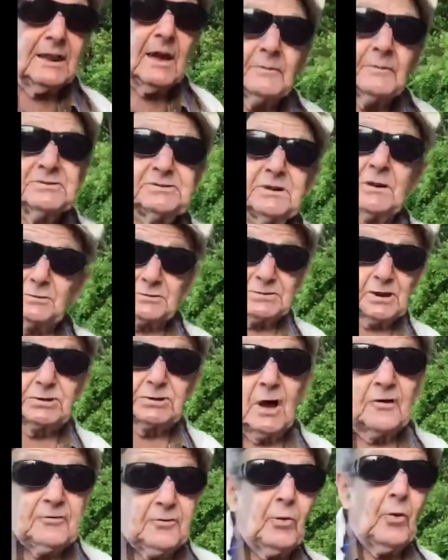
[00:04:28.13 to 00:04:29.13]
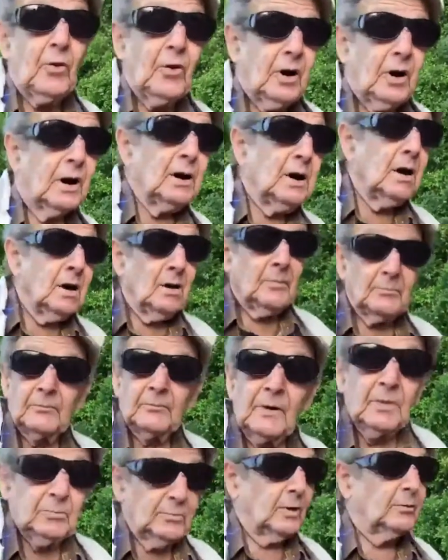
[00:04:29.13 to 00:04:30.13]
and that was it. It was a tough war.
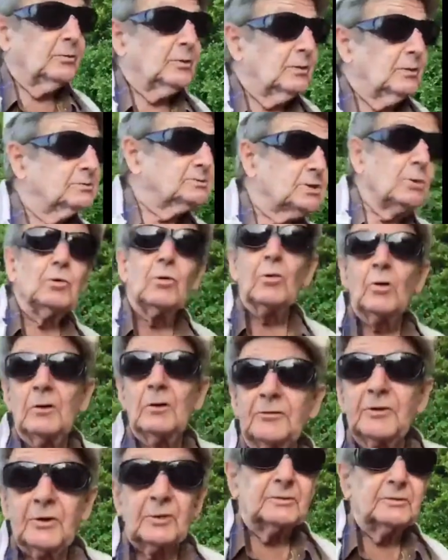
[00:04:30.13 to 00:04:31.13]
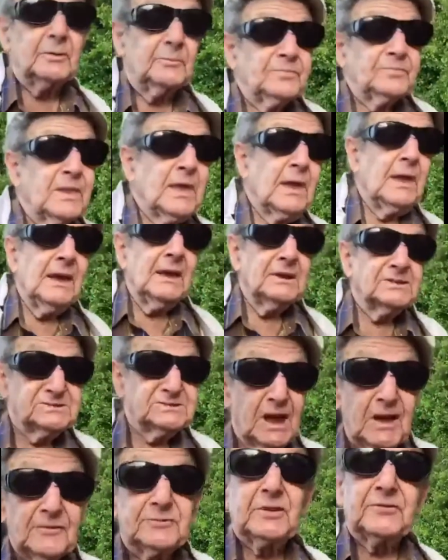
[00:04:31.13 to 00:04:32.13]
It was a war for
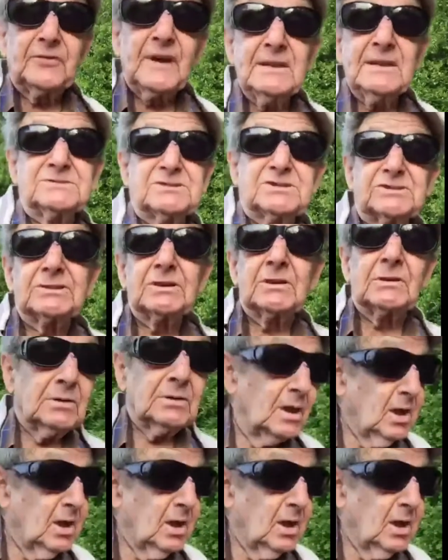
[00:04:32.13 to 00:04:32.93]
10%, self-defense.